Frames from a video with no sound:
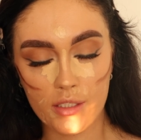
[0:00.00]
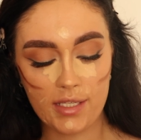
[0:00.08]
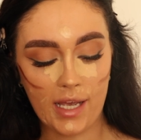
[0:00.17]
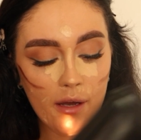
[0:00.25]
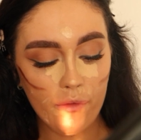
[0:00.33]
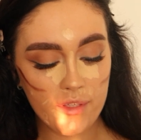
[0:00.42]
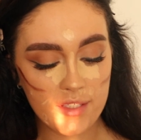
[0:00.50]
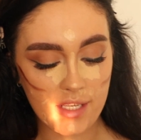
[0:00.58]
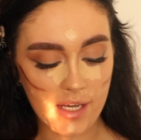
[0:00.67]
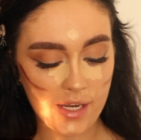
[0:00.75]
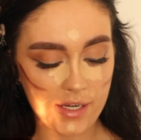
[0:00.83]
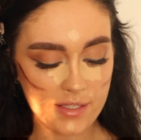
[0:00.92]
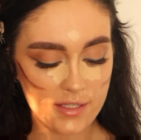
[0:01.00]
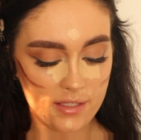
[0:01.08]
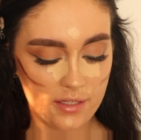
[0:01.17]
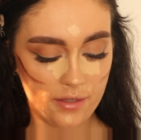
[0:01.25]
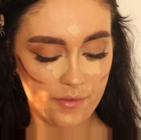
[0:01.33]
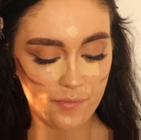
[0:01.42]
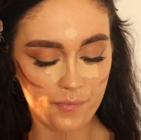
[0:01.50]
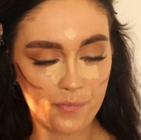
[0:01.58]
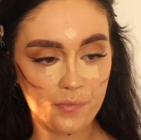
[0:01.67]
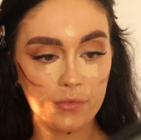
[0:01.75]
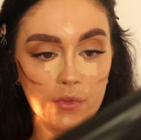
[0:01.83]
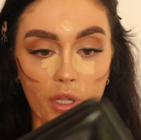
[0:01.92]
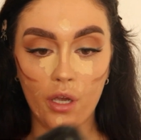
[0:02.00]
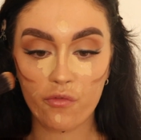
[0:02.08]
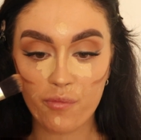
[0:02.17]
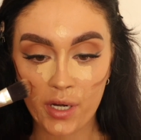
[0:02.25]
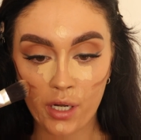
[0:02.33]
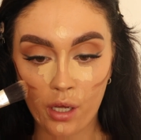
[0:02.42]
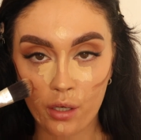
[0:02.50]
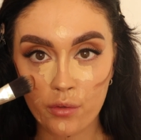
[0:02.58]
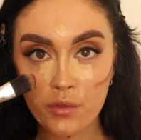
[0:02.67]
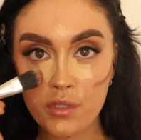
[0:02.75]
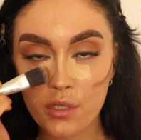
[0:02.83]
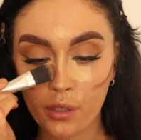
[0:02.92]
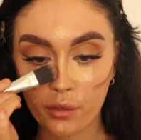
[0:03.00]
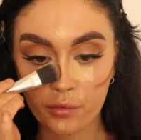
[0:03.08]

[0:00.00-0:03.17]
down the sides of my nose.